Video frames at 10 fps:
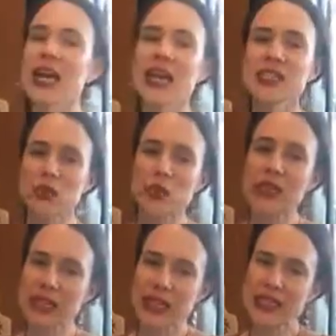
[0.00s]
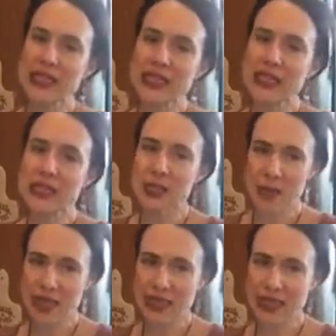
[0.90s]
And it's really easy to
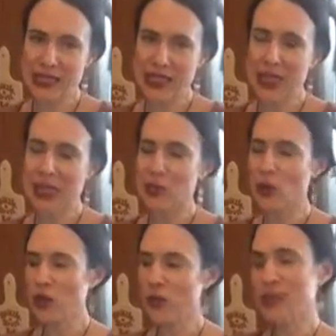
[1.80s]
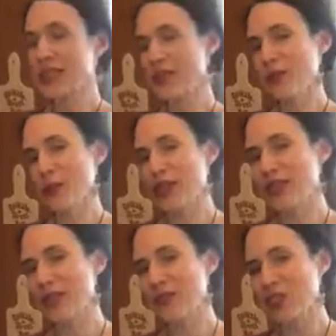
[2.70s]
make this, and one of the reasons I'm doing this
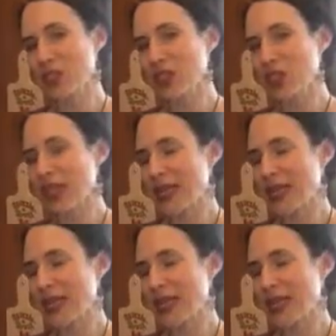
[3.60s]
demonstration